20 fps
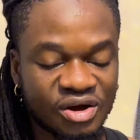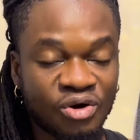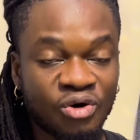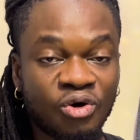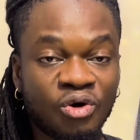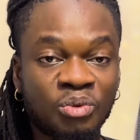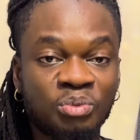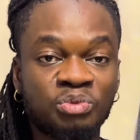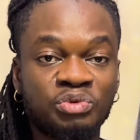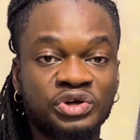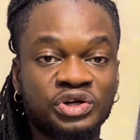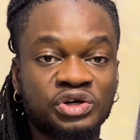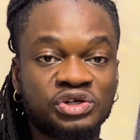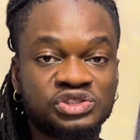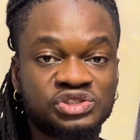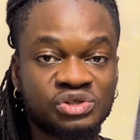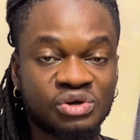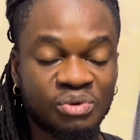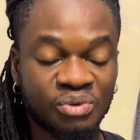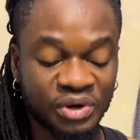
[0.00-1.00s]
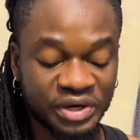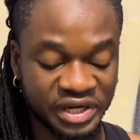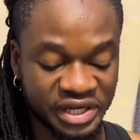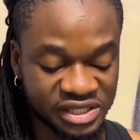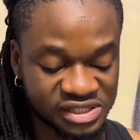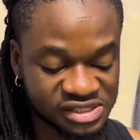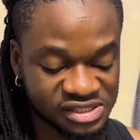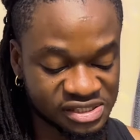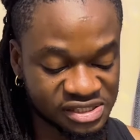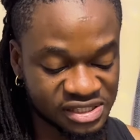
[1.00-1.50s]
home win or draw,
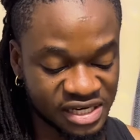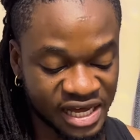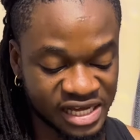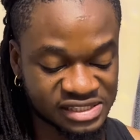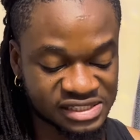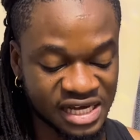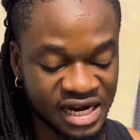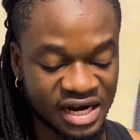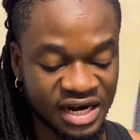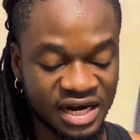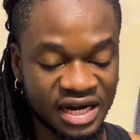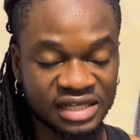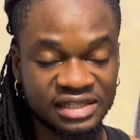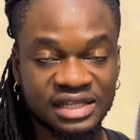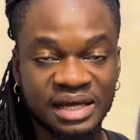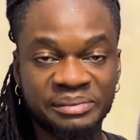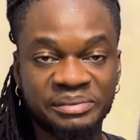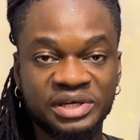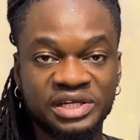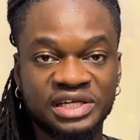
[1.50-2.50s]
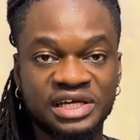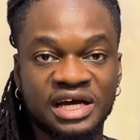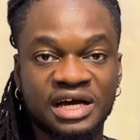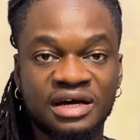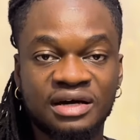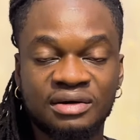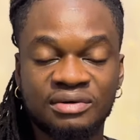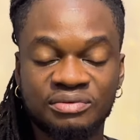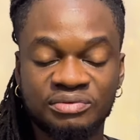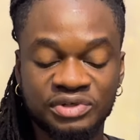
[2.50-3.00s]
1x. That is Ararat,
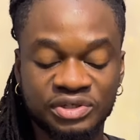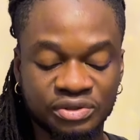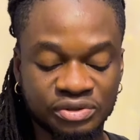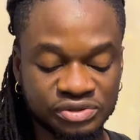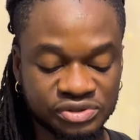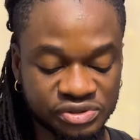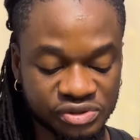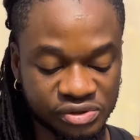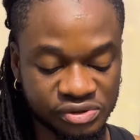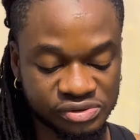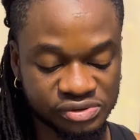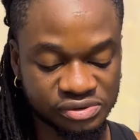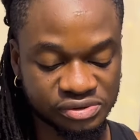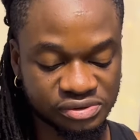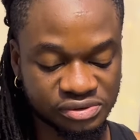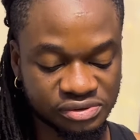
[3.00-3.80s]
Armenia, win or draw.